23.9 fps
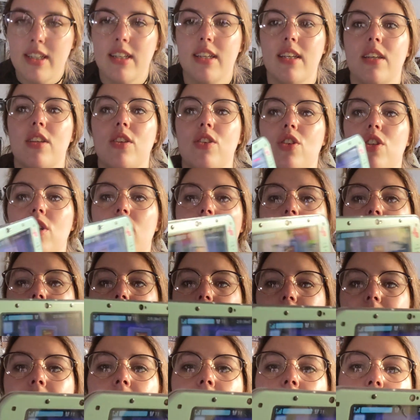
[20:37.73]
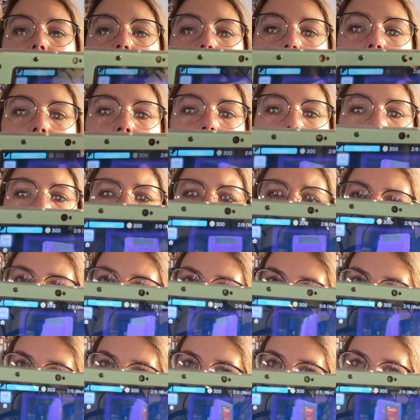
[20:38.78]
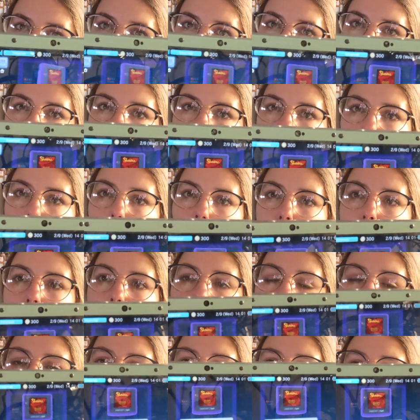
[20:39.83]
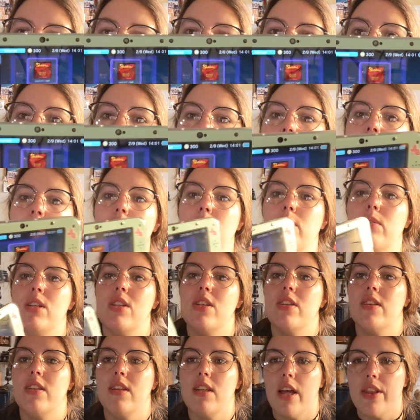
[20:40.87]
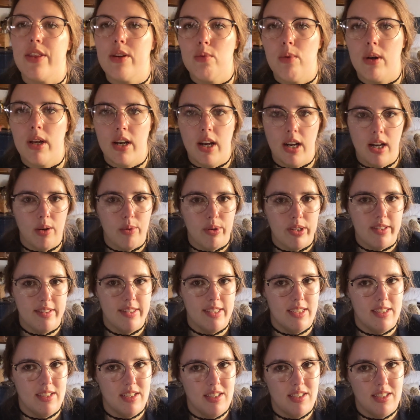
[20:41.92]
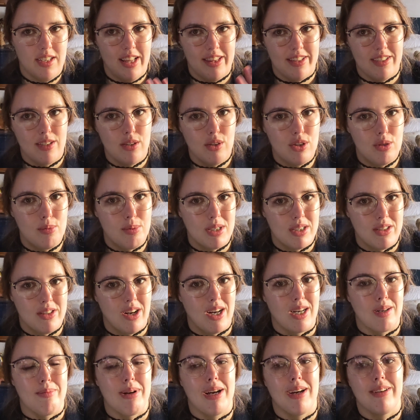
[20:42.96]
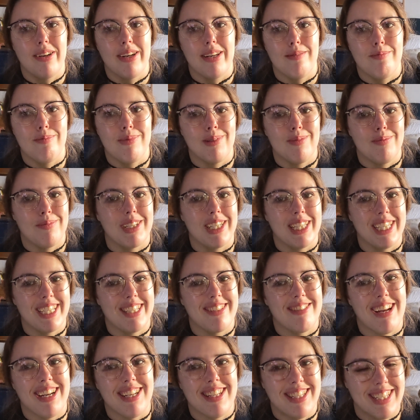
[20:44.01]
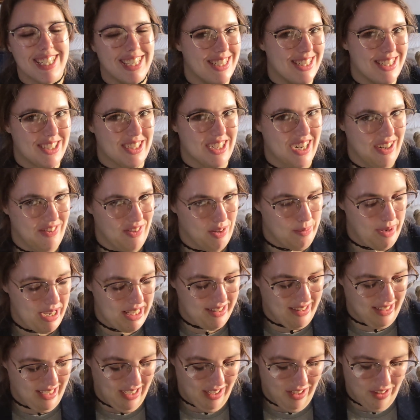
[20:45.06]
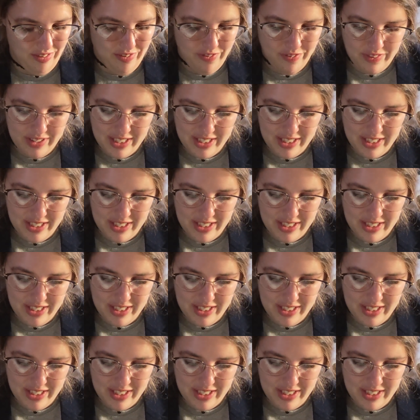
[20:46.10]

is Shantae. For those of you who don't know about Shantae, which is another one I always hear other YouTubers talk about and have been really excited to get to try for myself,